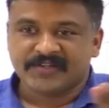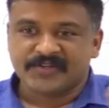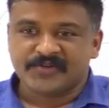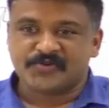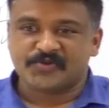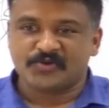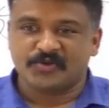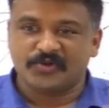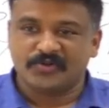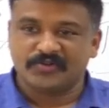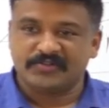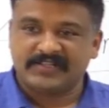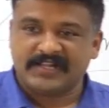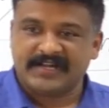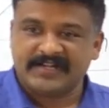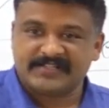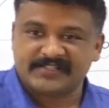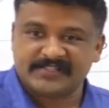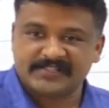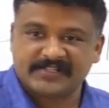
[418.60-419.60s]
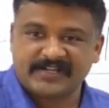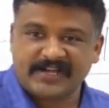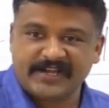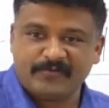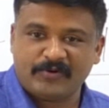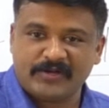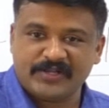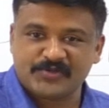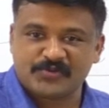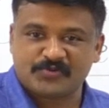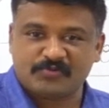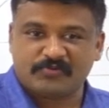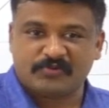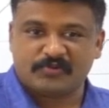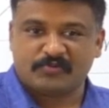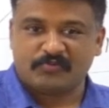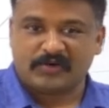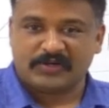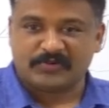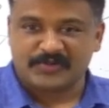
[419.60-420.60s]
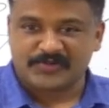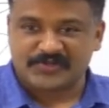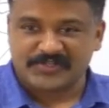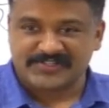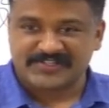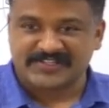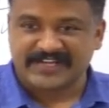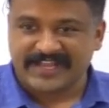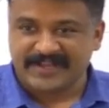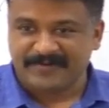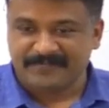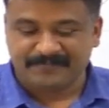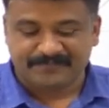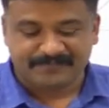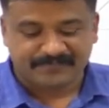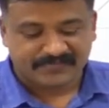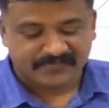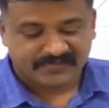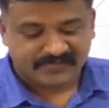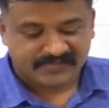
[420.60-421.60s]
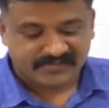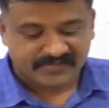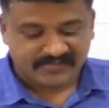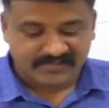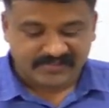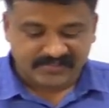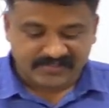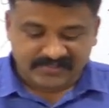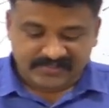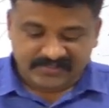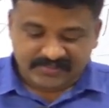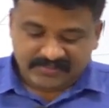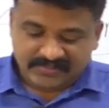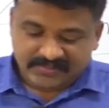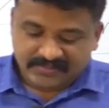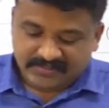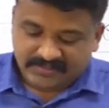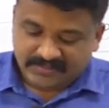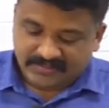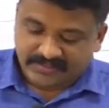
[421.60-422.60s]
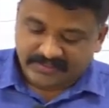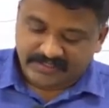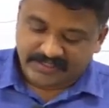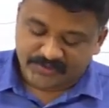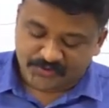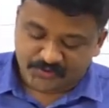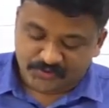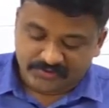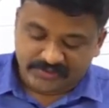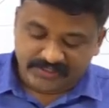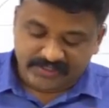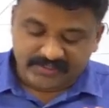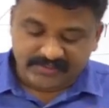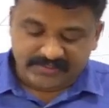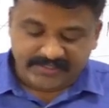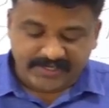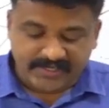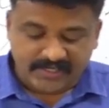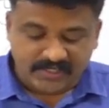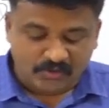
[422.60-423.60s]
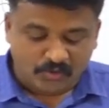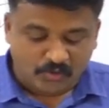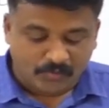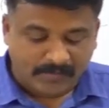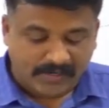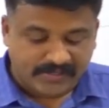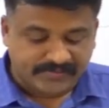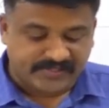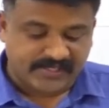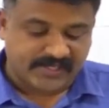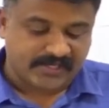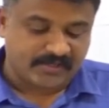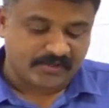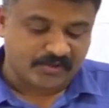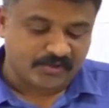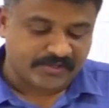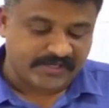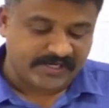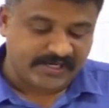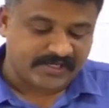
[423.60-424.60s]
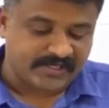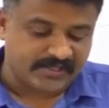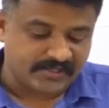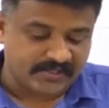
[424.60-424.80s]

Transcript: So that uh, guy was, what was his name? Yes, Deendayal Upadhyaya. Okay,